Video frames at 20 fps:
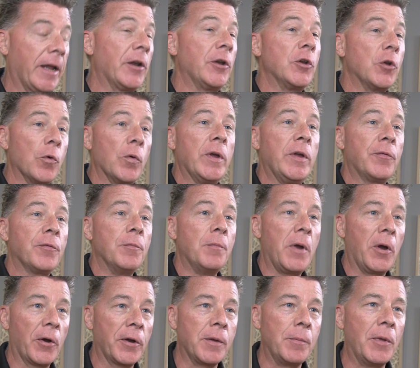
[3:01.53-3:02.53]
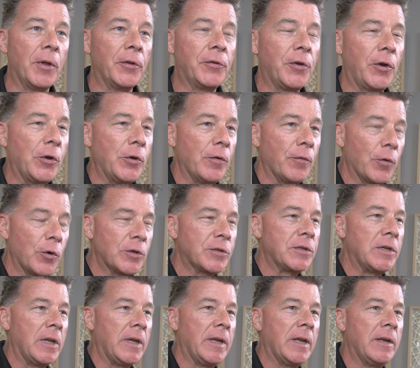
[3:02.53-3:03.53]
I got a degree from American Military
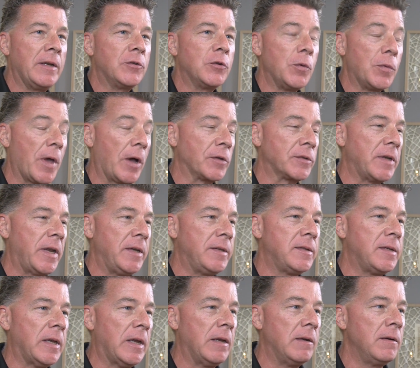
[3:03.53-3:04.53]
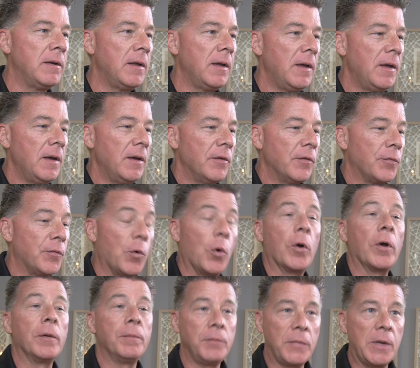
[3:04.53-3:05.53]
University in 2018
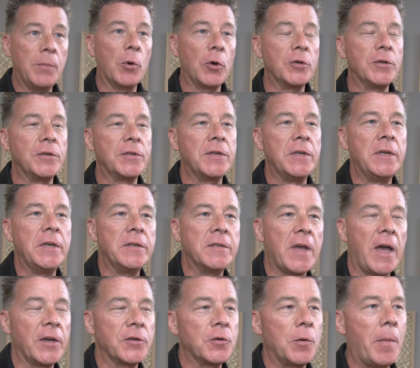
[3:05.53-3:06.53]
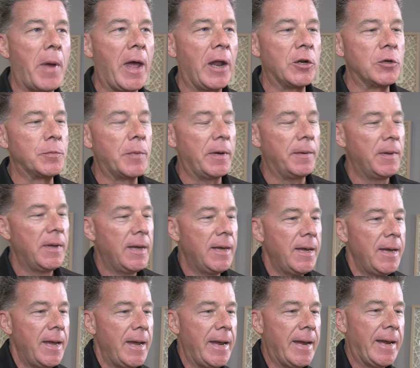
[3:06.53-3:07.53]
for emergency and disaster management.
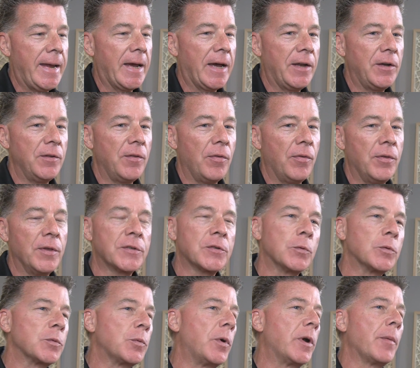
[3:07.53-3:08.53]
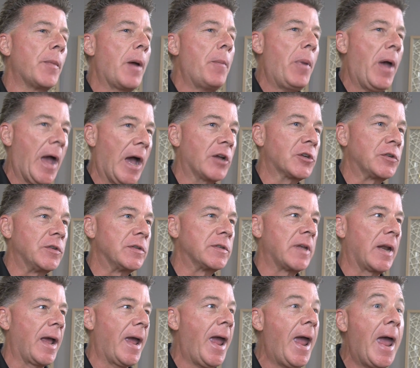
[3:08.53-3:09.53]
And this was one of my passions
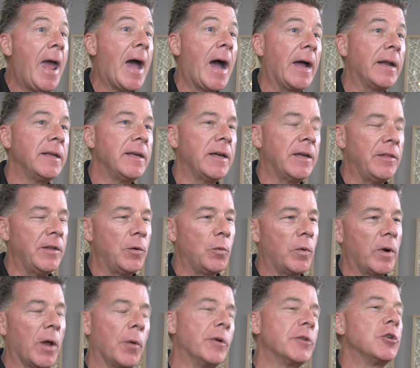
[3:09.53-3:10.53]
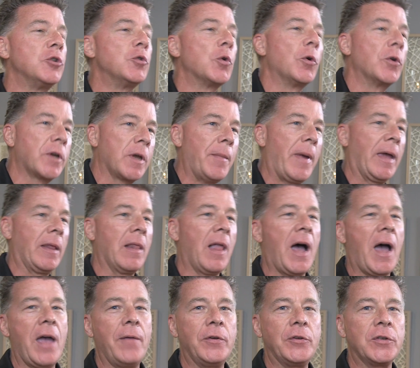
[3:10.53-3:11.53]
that I had. And then when I went to Drone Command
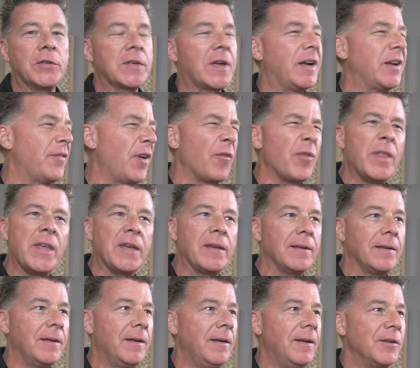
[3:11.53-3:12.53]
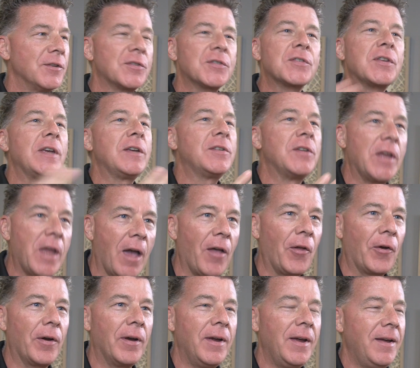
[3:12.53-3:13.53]
Live, it just kind of everything synced
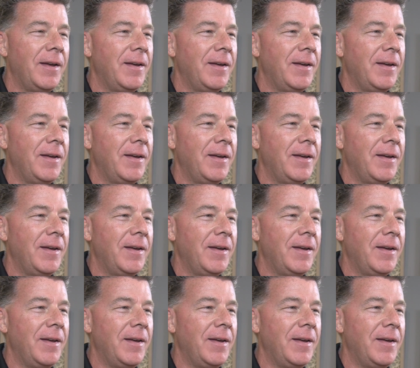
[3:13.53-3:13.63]
together.